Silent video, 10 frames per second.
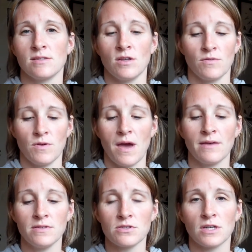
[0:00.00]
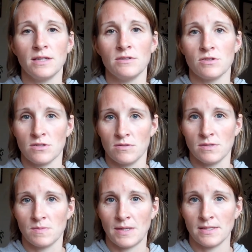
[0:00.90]
if you haven't tried nutrition
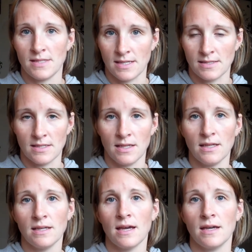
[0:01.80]
response testing,